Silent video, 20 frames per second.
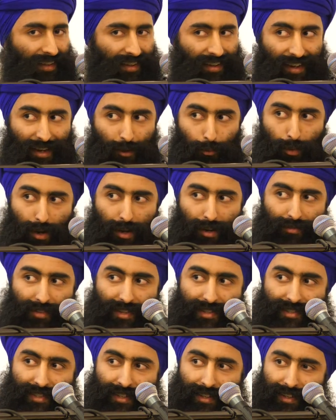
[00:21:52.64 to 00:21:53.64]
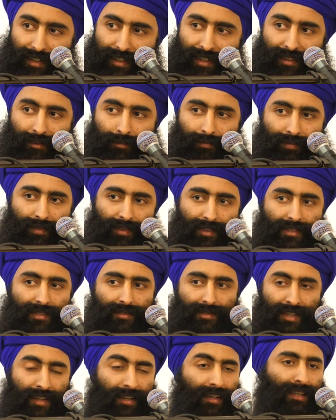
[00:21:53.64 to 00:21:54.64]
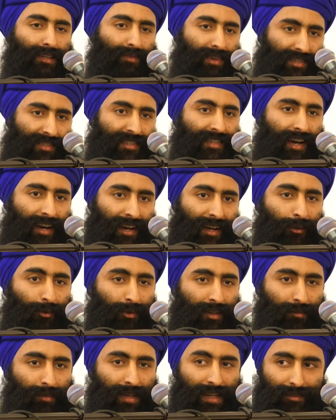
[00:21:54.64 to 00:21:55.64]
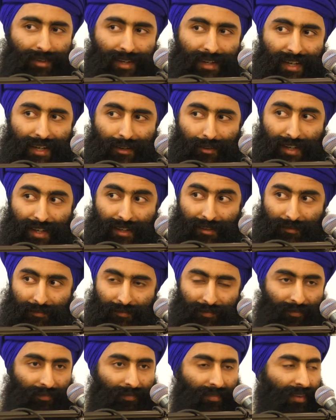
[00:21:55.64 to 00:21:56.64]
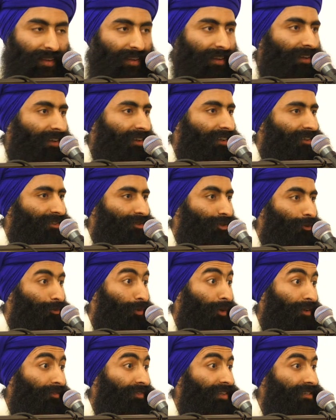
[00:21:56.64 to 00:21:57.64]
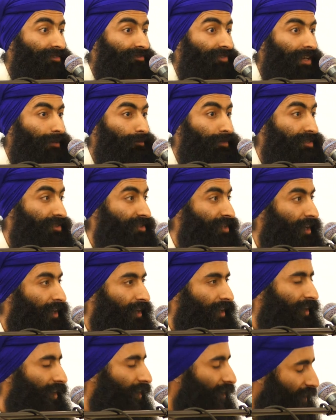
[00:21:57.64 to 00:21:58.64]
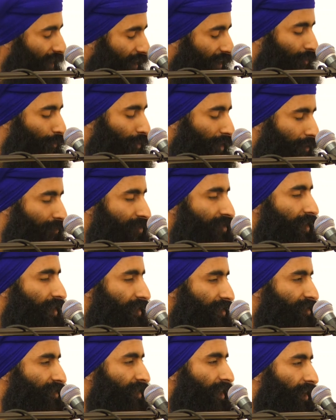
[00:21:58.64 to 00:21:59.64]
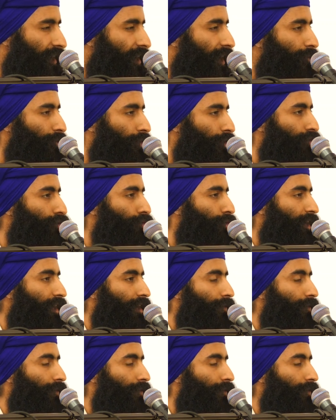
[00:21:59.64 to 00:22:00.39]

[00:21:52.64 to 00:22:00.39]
And one of the Sangat, because the Sangat vich siane hunde mere varge, right? So one of these famous Syane, again, when I'm saying Syana, I'm not talking